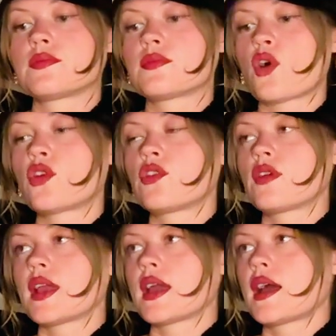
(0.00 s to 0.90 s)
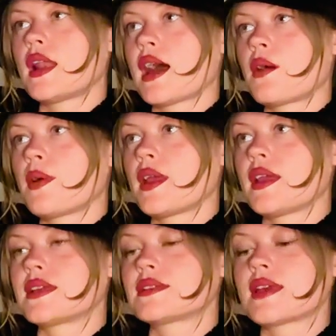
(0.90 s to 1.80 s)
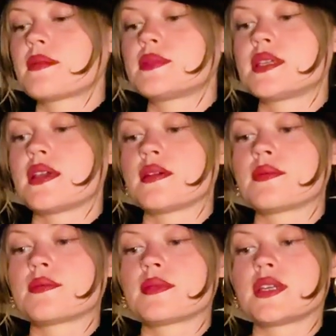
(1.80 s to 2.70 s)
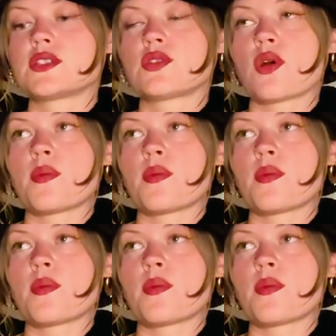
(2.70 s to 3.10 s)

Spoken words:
Honour it, allow it, accept it. It's not a